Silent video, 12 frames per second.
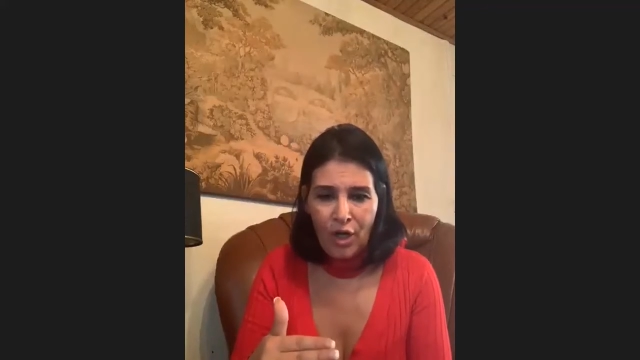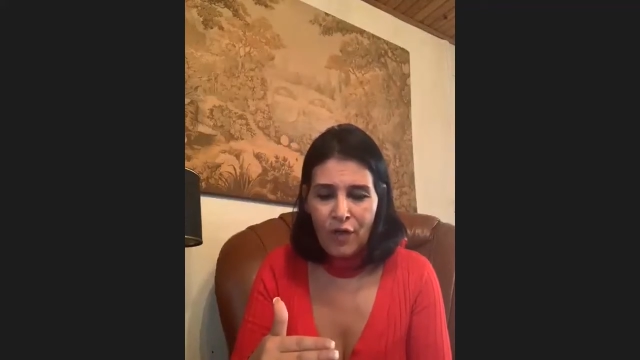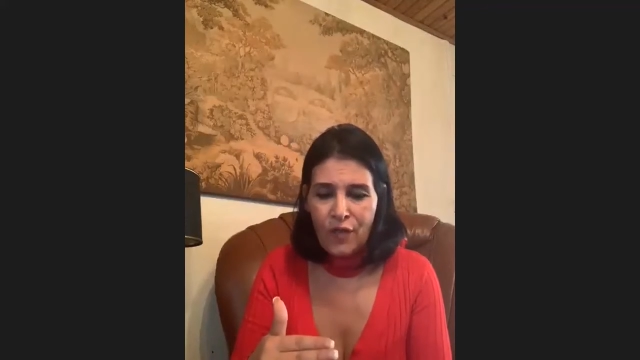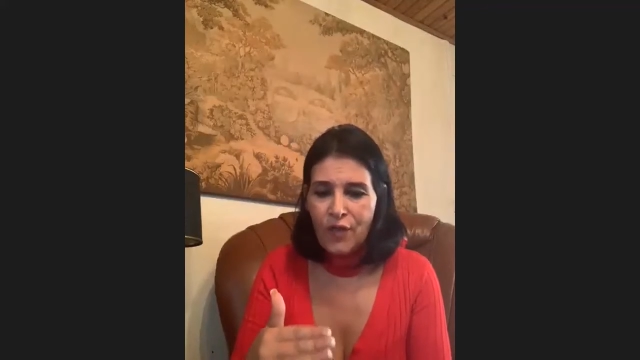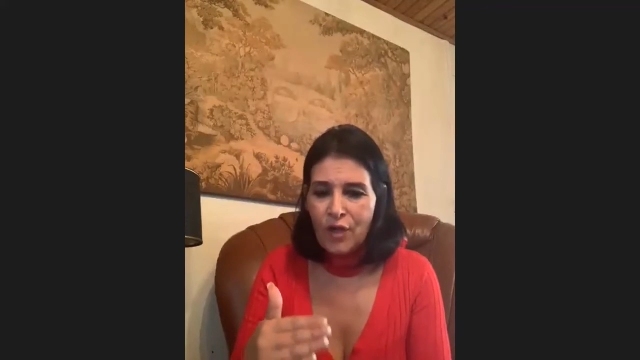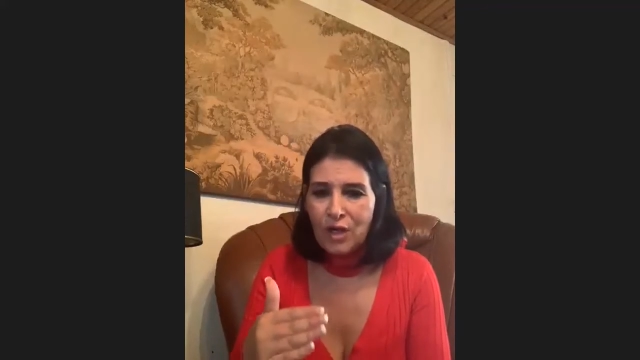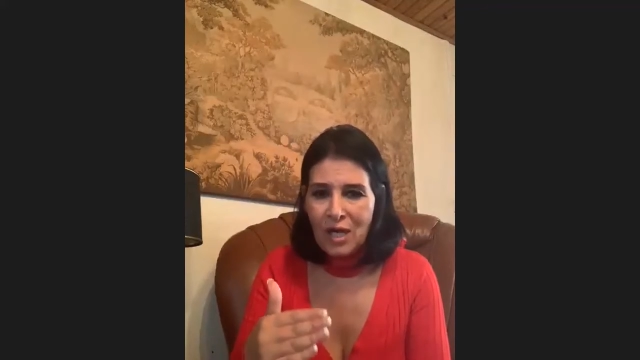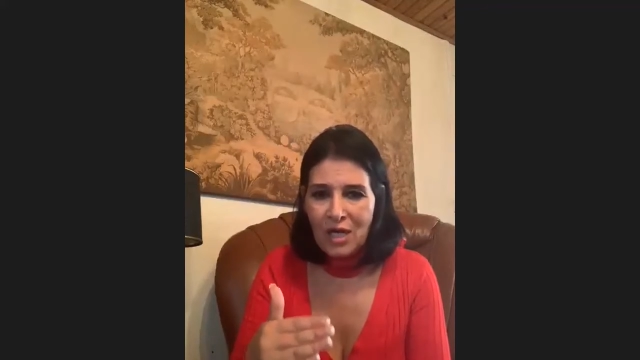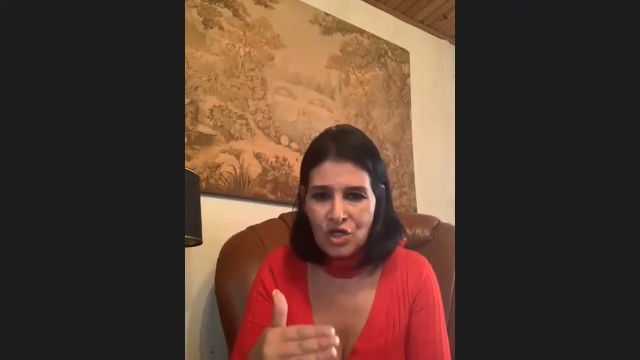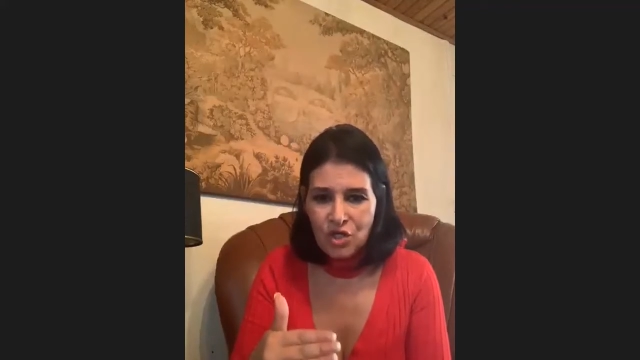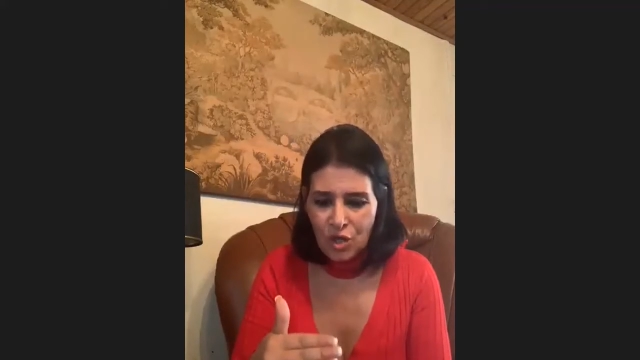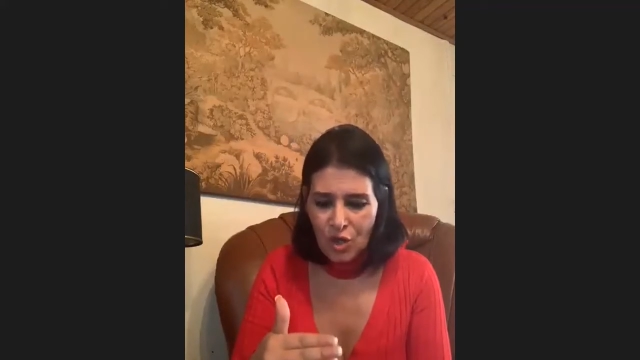the
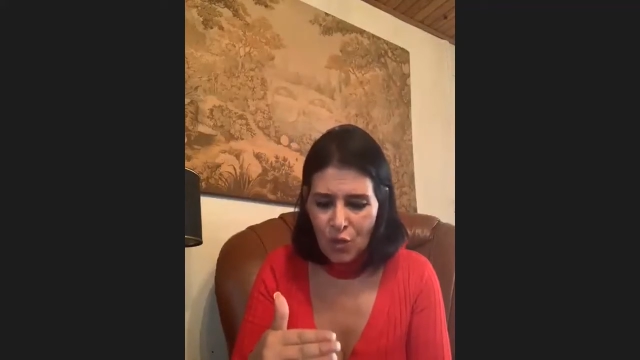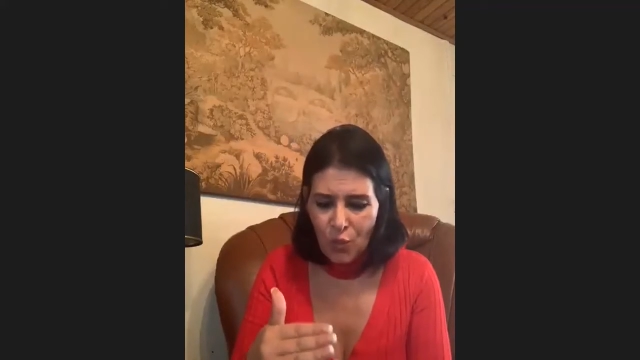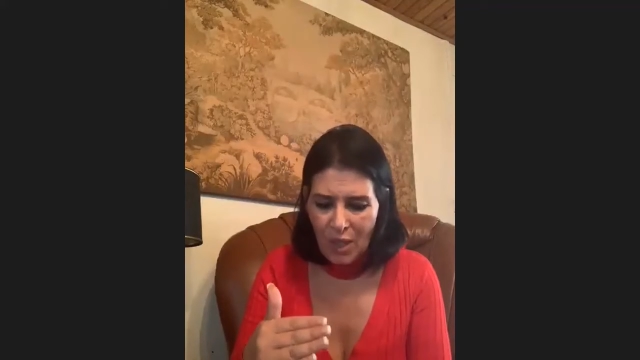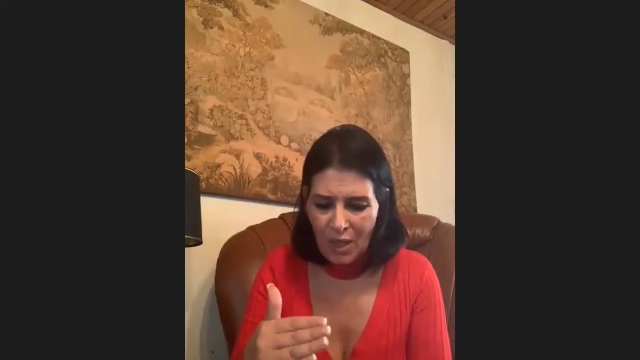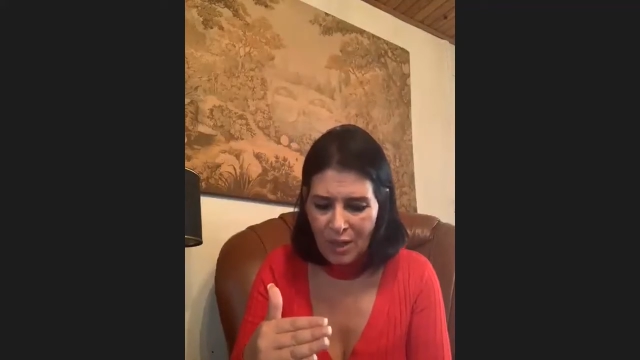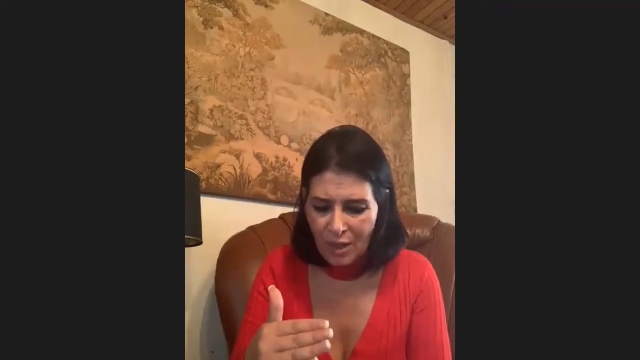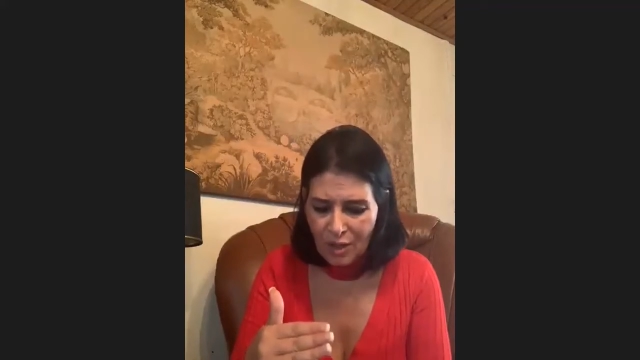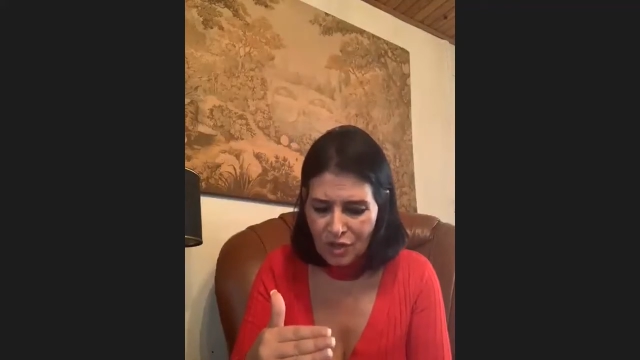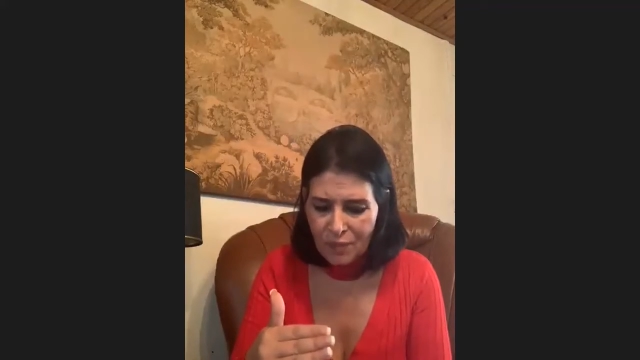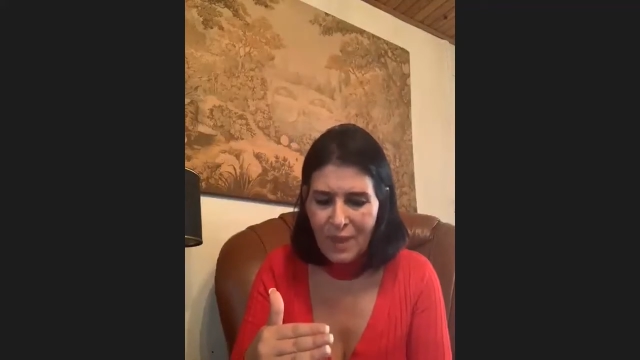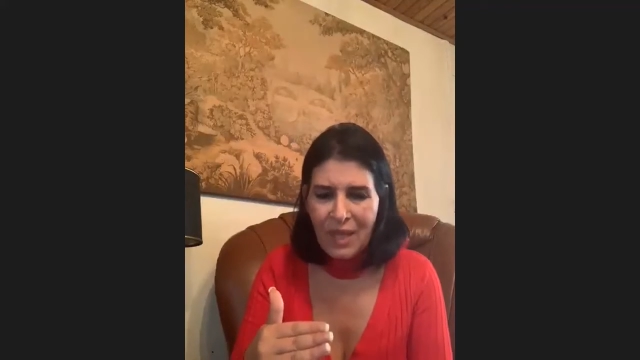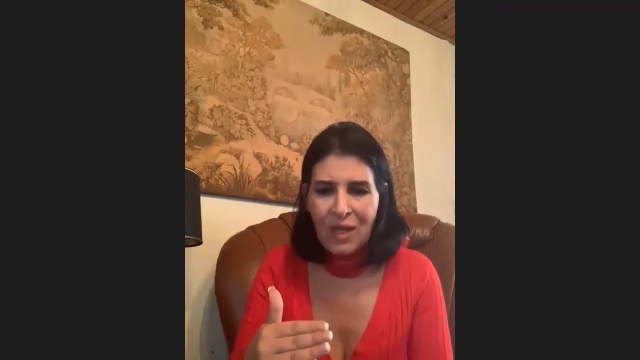nation will
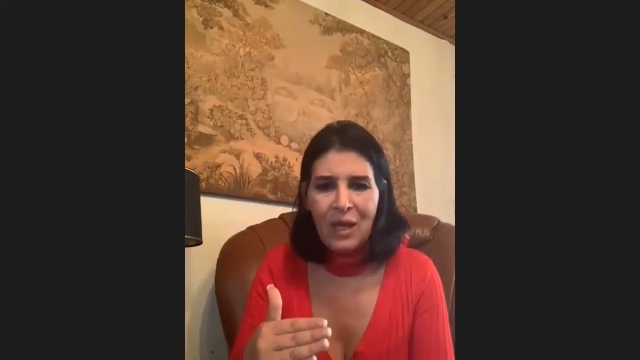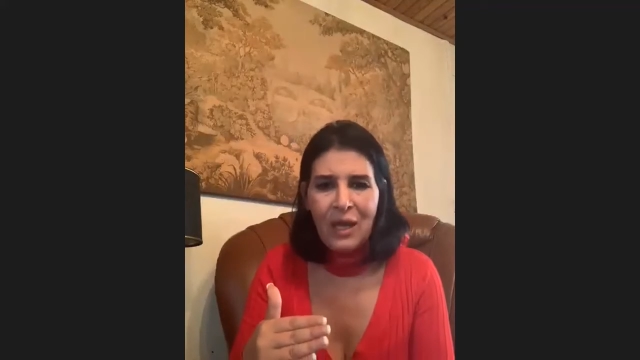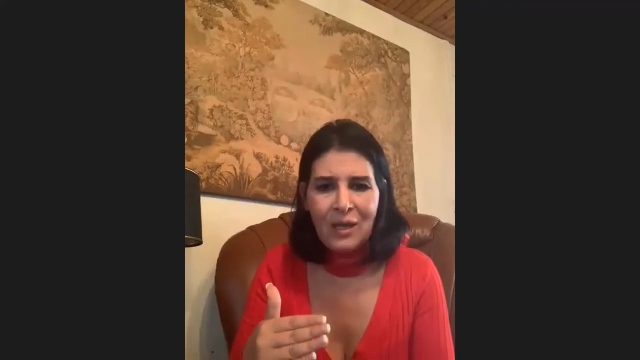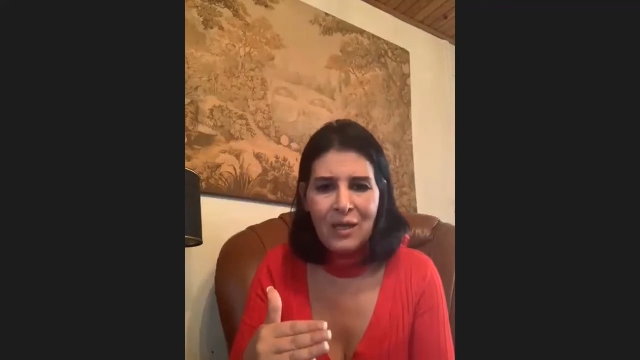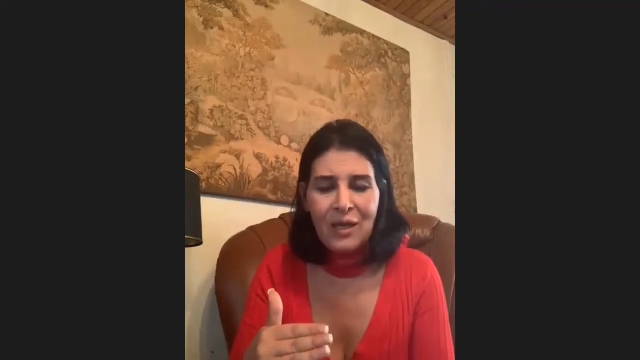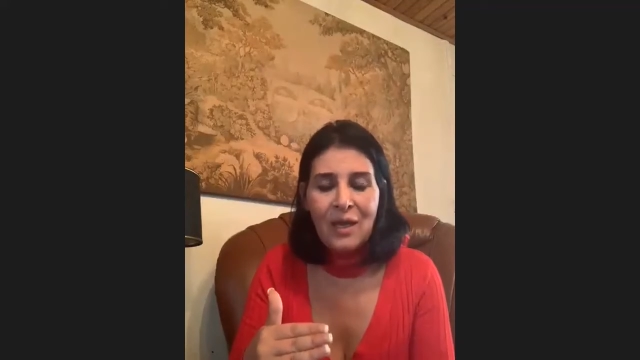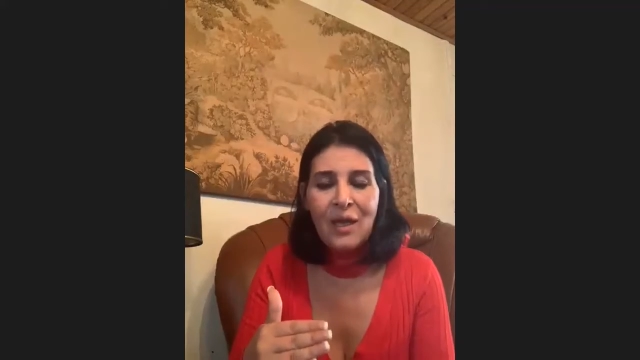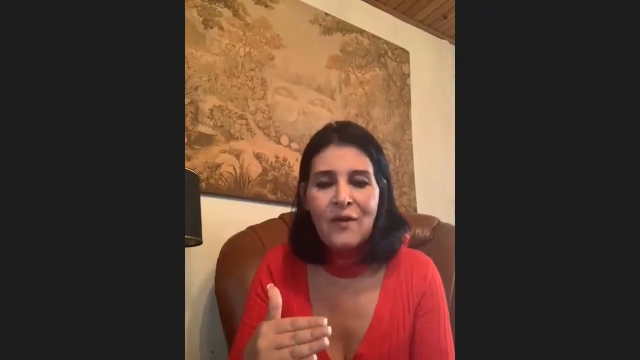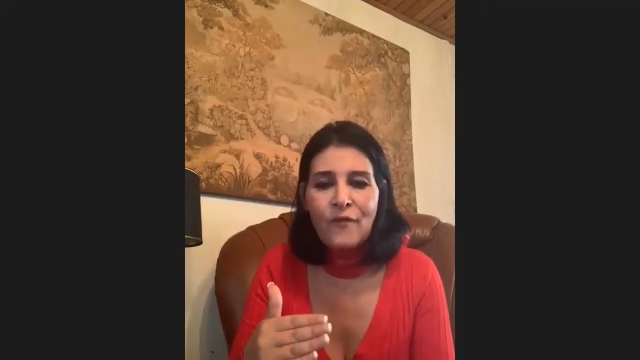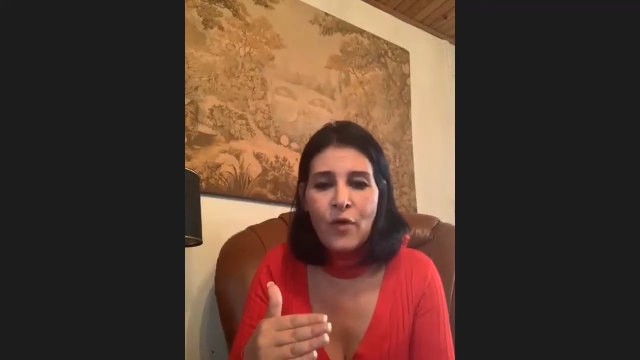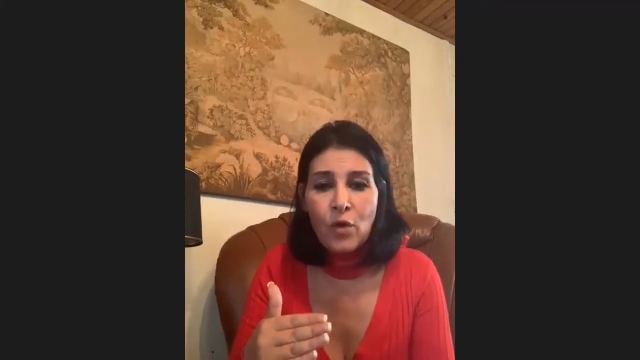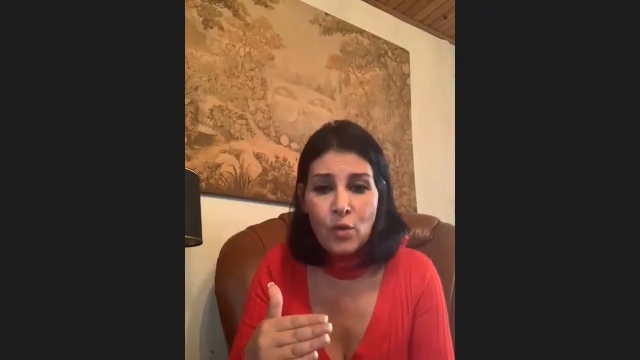not make any
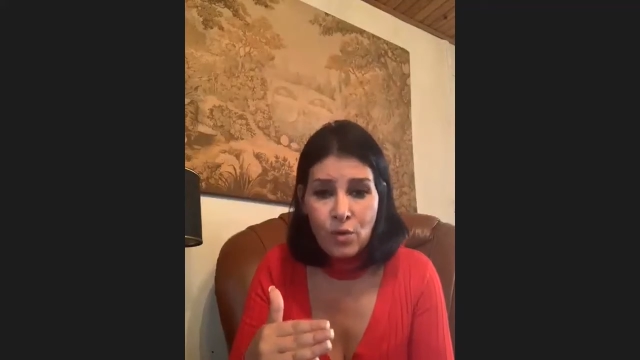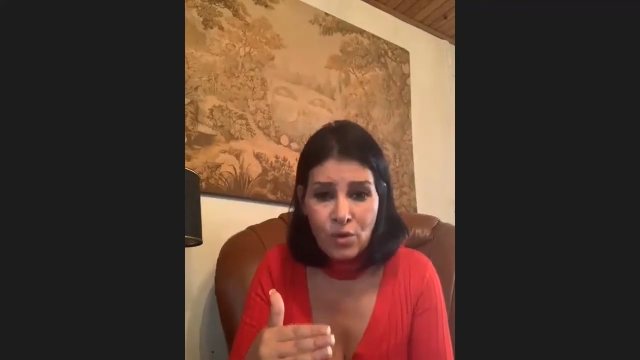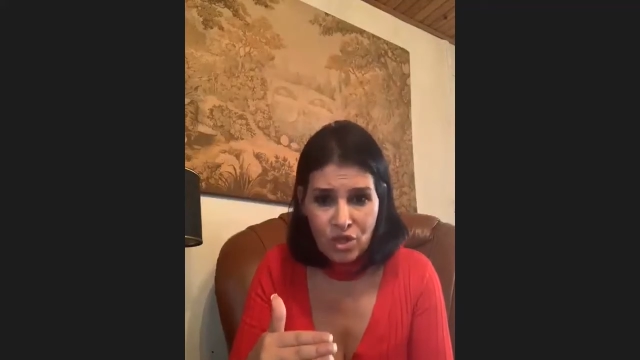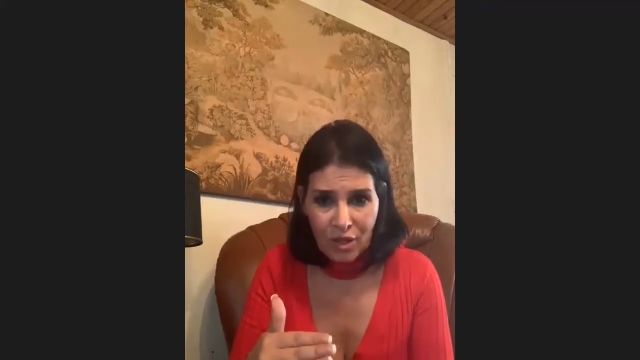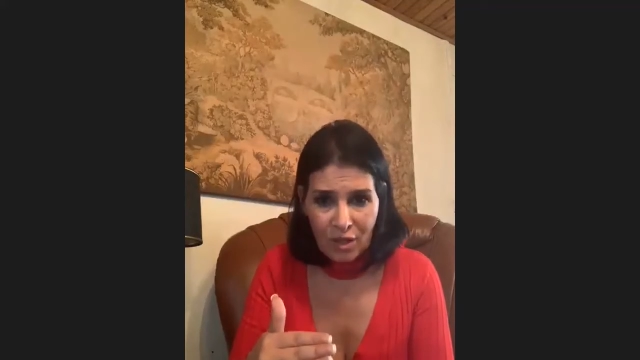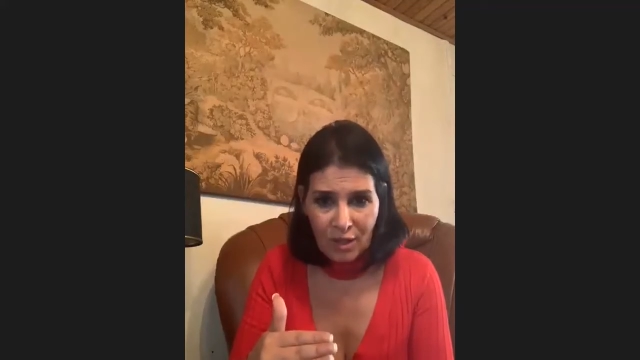evolution